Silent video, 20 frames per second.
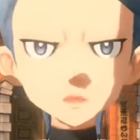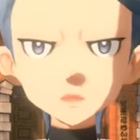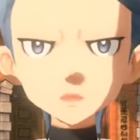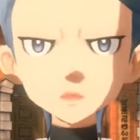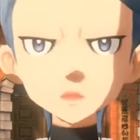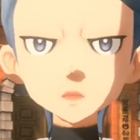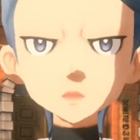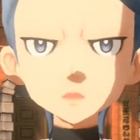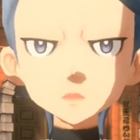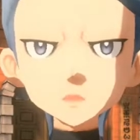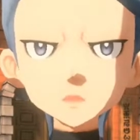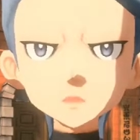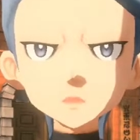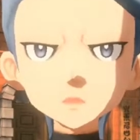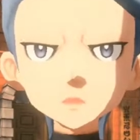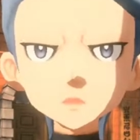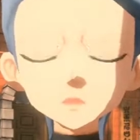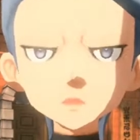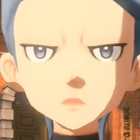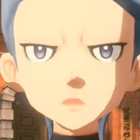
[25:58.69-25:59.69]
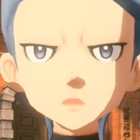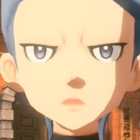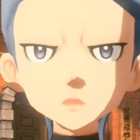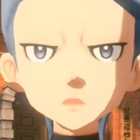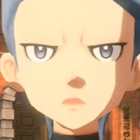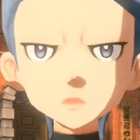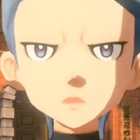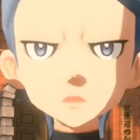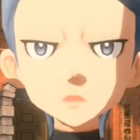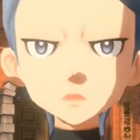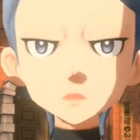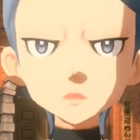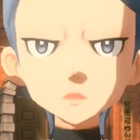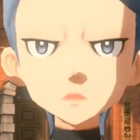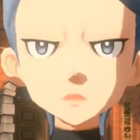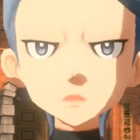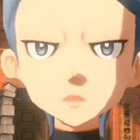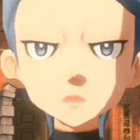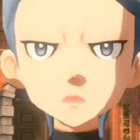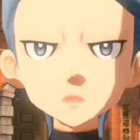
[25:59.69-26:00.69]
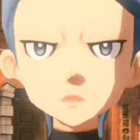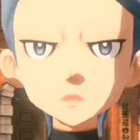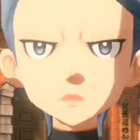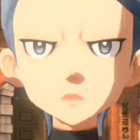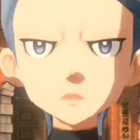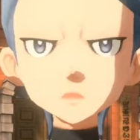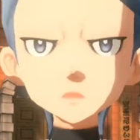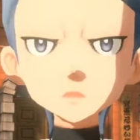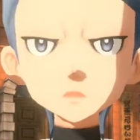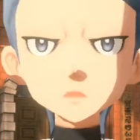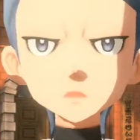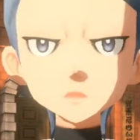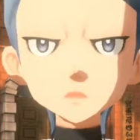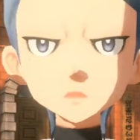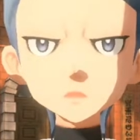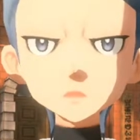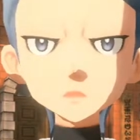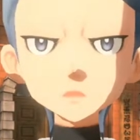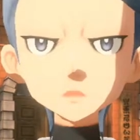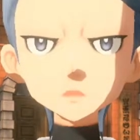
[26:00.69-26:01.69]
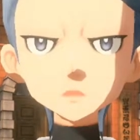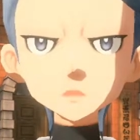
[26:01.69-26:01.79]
Assuming this individual can contribute to the Survey